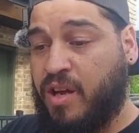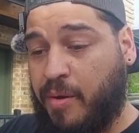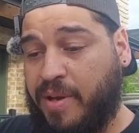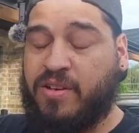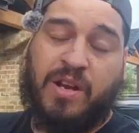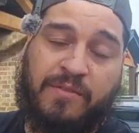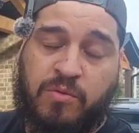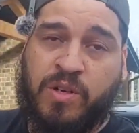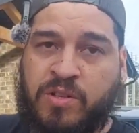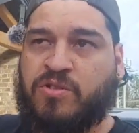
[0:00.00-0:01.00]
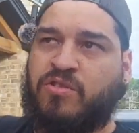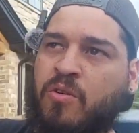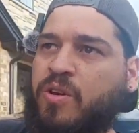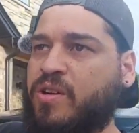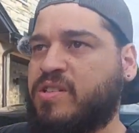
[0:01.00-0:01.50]
It'll be an F22
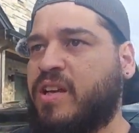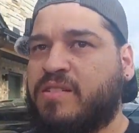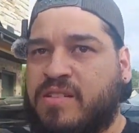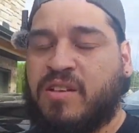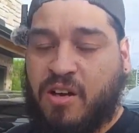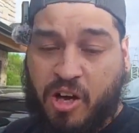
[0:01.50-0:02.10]
stroker in a sense.